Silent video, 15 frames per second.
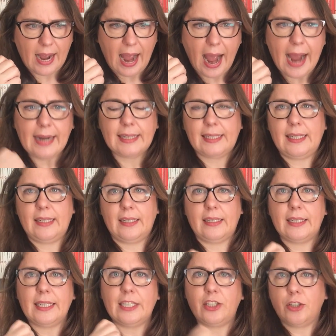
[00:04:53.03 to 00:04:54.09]

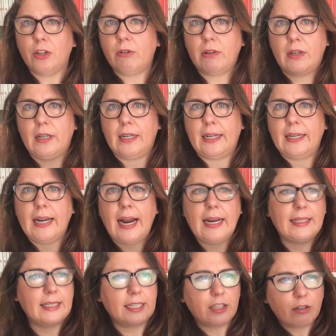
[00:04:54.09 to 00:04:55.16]
excellent historical
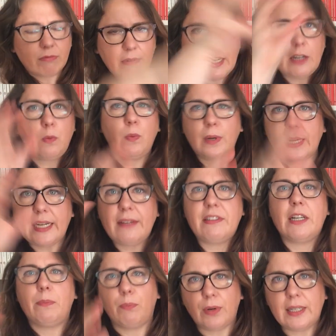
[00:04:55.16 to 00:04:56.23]
analysis that really weaves
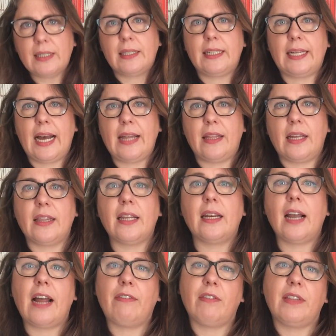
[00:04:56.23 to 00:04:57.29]
and brings together the
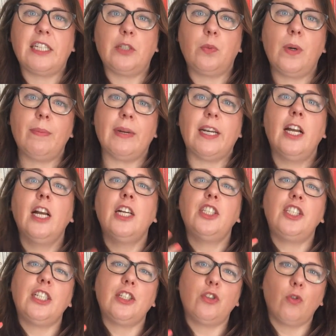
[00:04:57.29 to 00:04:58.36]
life of these women,
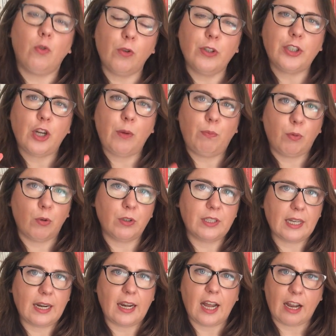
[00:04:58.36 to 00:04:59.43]
she has also brought
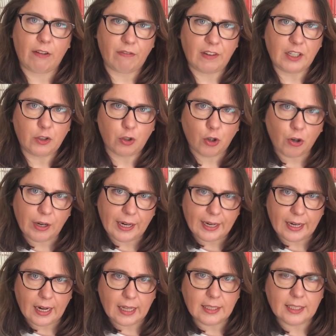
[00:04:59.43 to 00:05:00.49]
to life
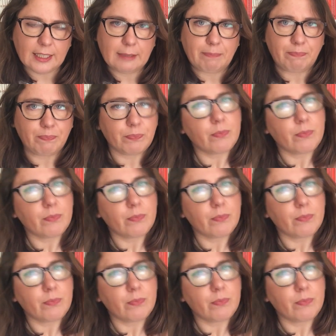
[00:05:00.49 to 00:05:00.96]
Victorian London.